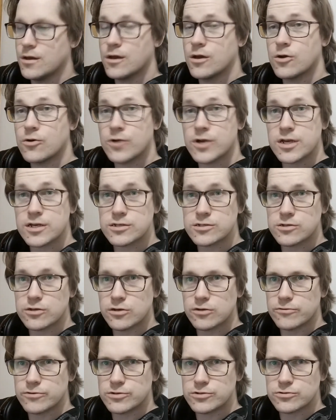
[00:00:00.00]
Okay, so
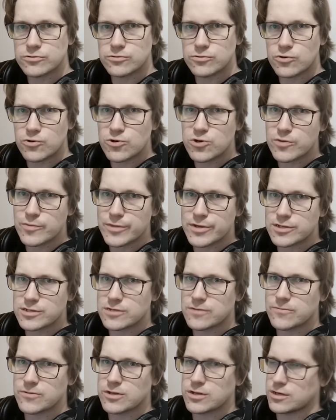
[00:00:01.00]
you want to automate
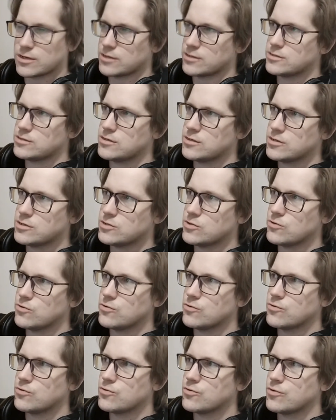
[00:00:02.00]
some things.
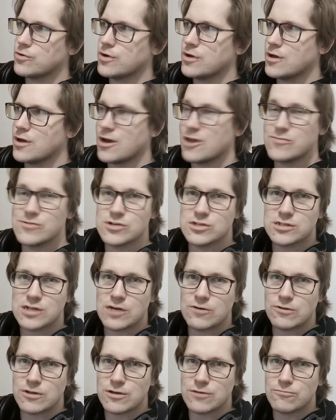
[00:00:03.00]
So how about
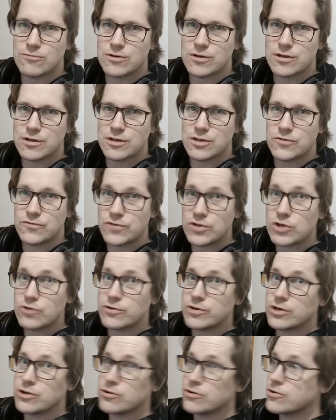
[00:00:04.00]
starting with video
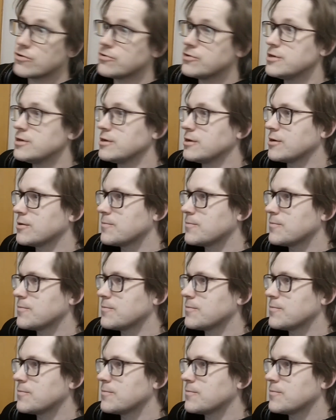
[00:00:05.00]
encoding?